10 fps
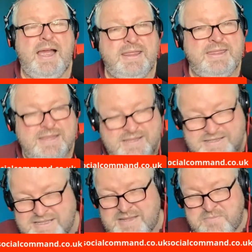and
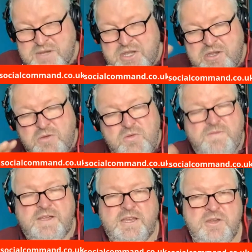
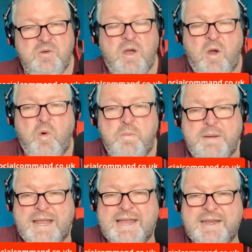maneuver your whole
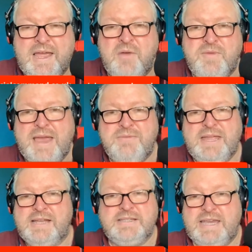plan around
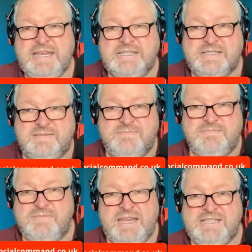that. It's
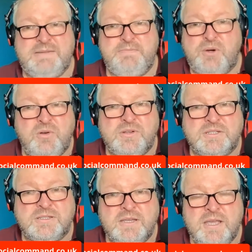
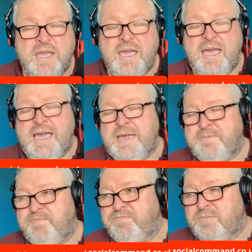important.
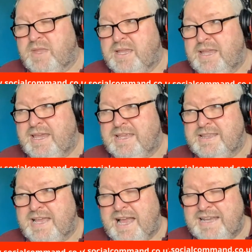
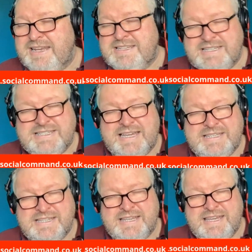The analytic
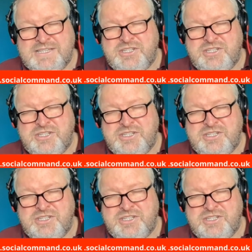data is